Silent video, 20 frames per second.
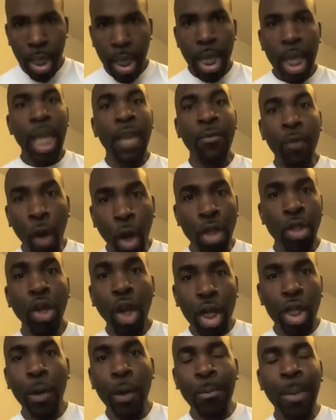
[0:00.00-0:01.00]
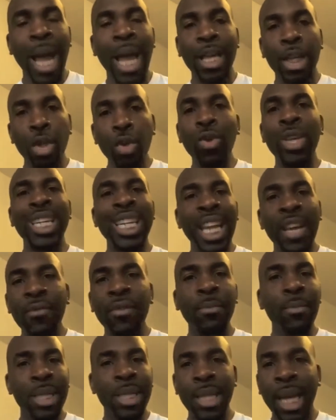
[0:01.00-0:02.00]
If God's got your back, you can never
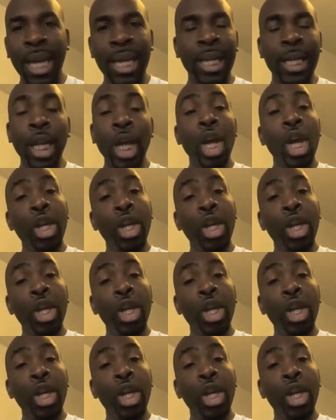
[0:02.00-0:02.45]
be tired.